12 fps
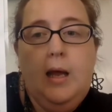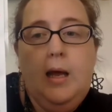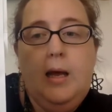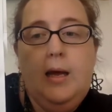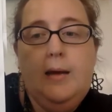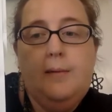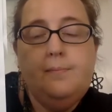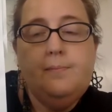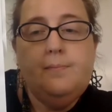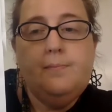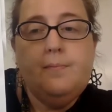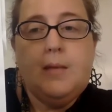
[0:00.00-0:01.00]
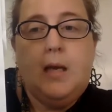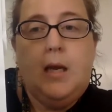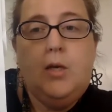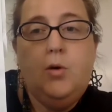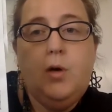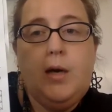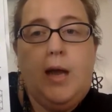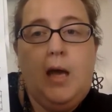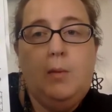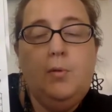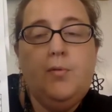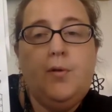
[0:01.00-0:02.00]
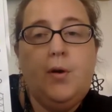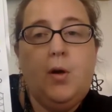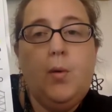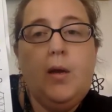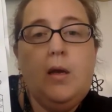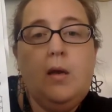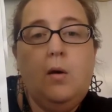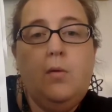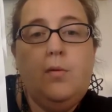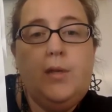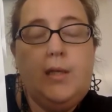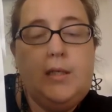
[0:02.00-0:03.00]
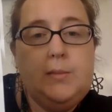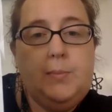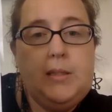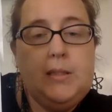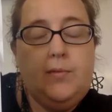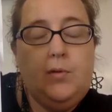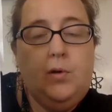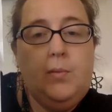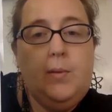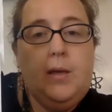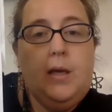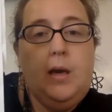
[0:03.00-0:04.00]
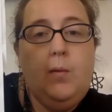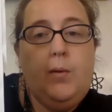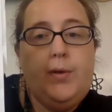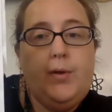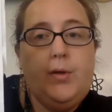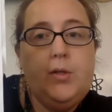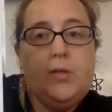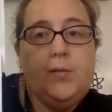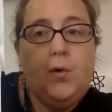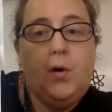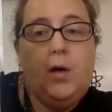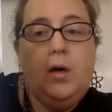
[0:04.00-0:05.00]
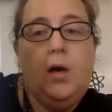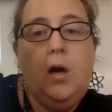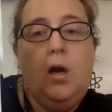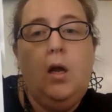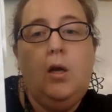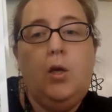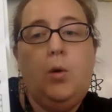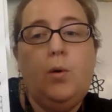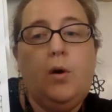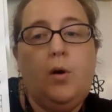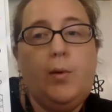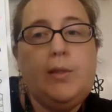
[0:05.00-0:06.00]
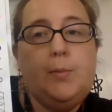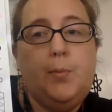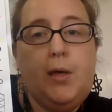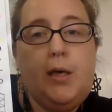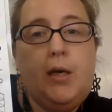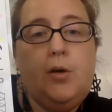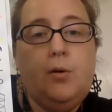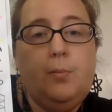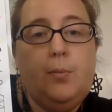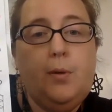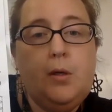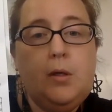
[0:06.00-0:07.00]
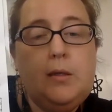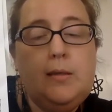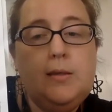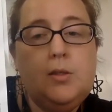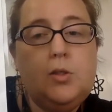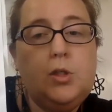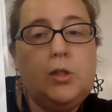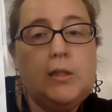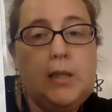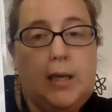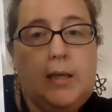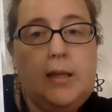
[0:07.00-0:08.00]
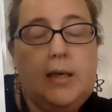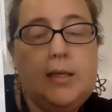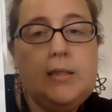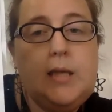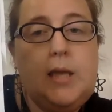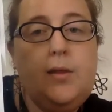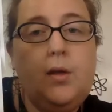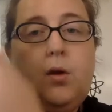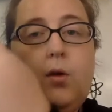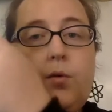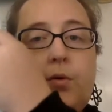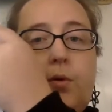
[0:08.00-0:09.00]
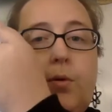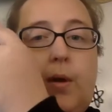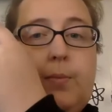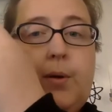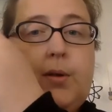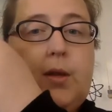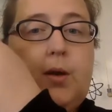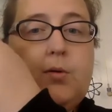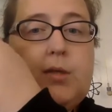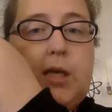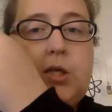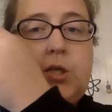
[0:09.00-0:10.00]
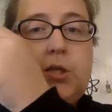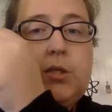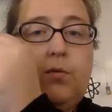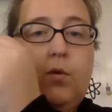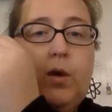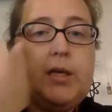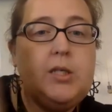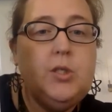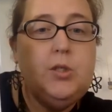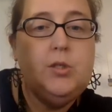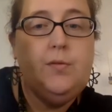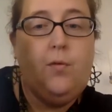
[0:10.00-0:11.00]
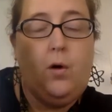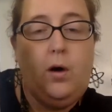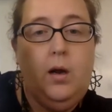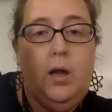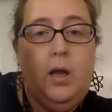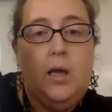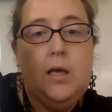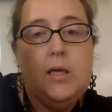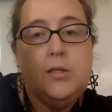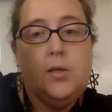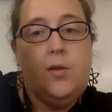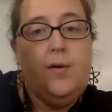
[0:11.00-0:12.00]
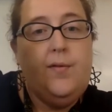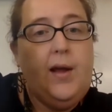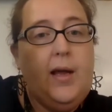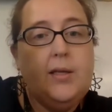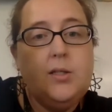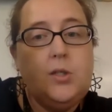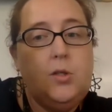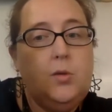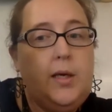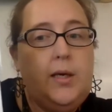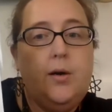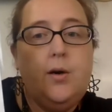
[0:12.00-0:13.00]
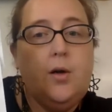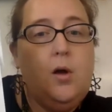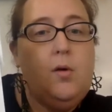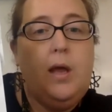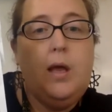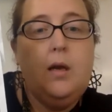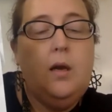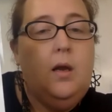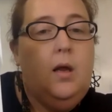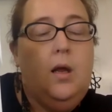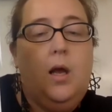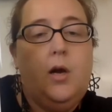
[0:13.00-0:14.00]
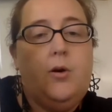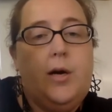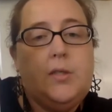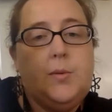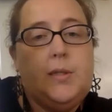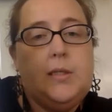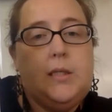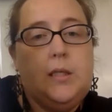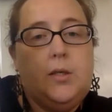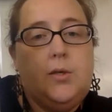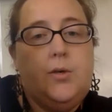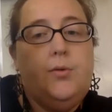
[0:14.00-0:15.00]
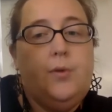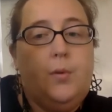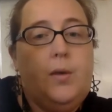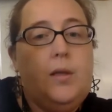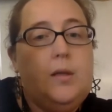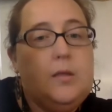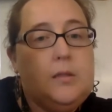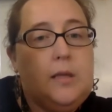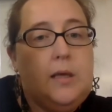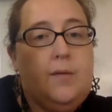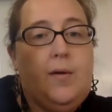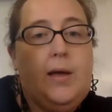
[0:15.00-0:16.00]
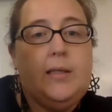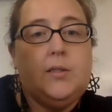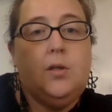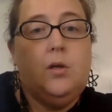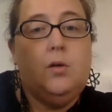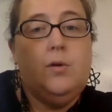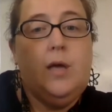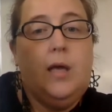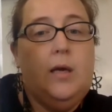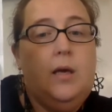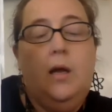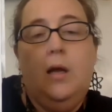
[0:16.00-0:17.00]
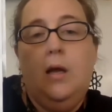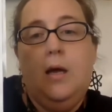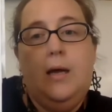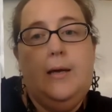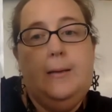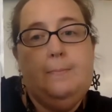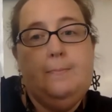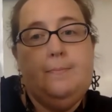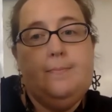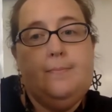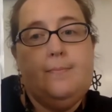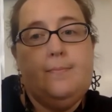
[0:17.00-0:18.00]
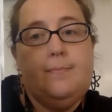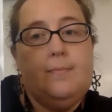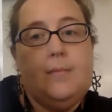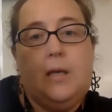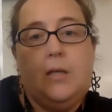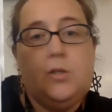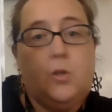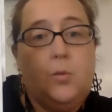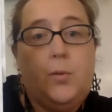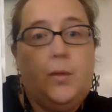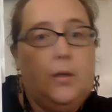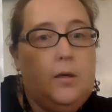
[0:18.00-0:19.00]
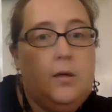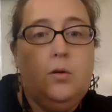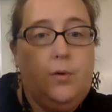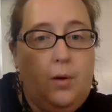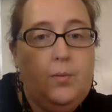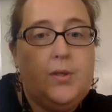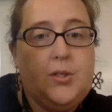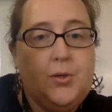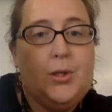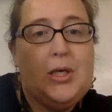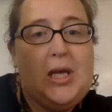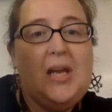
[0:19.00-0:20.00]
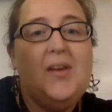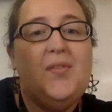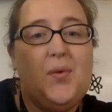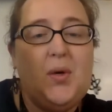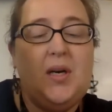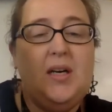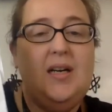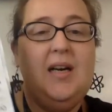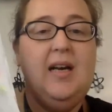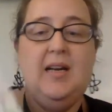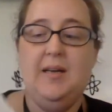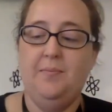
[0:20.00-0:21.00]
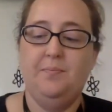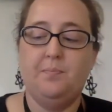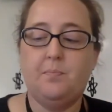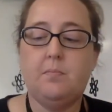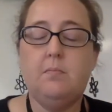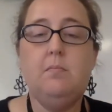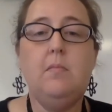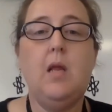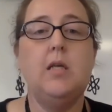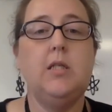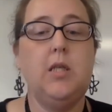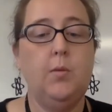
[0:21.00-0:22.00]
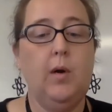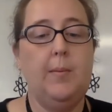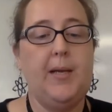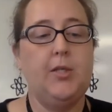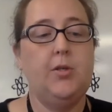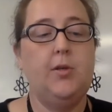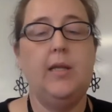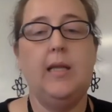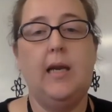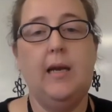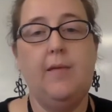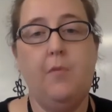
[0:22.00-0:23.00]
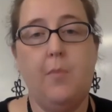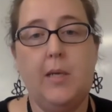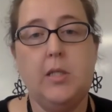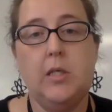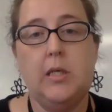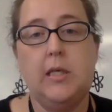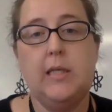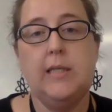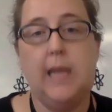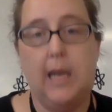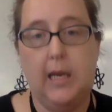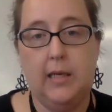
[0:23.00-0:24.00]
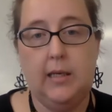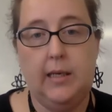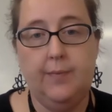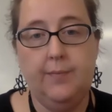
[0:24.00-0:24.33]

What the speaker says: And you're accountable for knowing these pieces of equipment and what they're used for. You are going to put it in your book just like this, and then go through and put the notations of what it's used for, so that if I ask you later to go get a graduated cylinder, you'll know what it looks like. If I ask you to go get a scupula, you'll know what you're looking for. So you want to make sure that that information is handy.